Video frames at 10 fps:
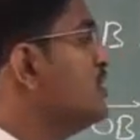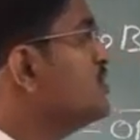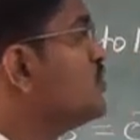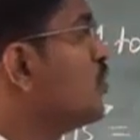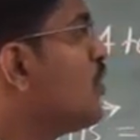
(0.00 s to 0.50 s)

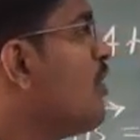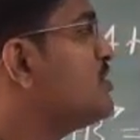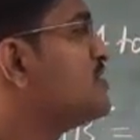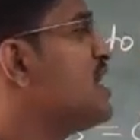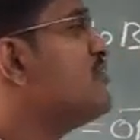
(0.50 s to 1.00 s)
So
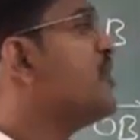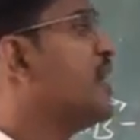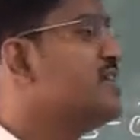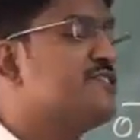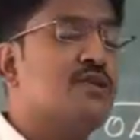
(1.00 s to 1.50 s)
cos alpha
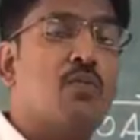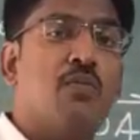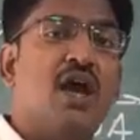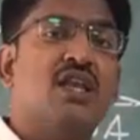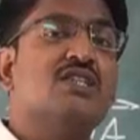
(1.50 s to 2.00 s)
is
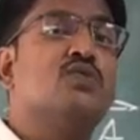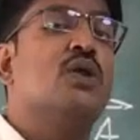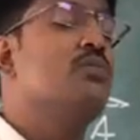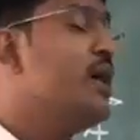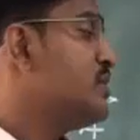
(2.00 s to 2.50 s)
minus
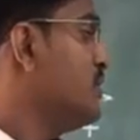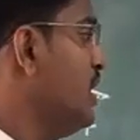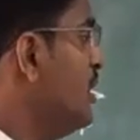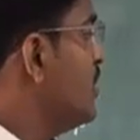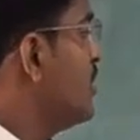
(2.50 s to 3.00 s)
1 by
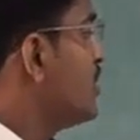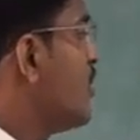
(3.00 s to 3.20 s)
3,